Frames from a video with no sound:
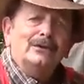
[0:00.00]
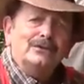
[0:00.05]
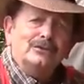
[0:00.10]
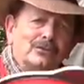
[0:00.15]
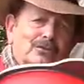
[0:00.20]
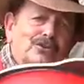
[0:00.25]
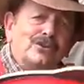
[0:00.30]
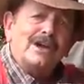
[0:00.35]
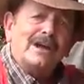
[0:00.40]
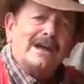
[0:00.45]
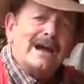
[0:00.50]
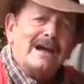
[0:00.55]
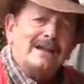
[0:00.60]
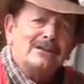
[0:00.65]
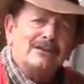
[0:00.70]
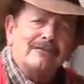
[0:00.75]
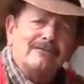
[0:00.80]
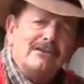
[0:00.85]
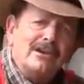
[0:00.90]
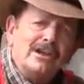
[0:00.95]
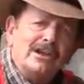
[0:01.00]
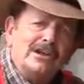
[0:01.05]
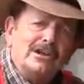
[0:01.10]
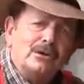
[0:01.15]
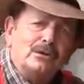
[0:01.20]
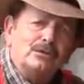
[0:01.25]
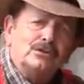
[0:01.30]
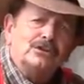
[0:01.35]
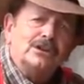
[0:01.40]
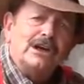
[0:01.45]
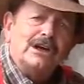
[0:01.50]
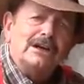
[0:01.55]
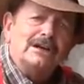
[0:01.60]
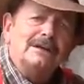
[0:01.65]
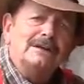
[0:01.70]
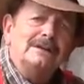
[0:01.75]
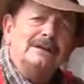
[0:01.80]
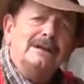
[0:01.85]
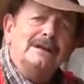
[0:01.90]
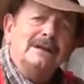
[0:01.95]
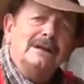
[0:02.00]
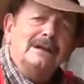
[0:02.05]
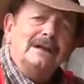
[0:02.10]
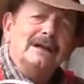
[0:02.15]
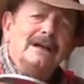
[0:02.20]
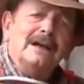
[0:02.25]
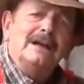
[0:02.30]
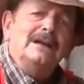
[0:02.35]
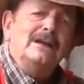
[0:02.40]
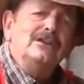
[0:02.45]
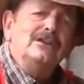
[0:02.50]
So check out the video, Shy, and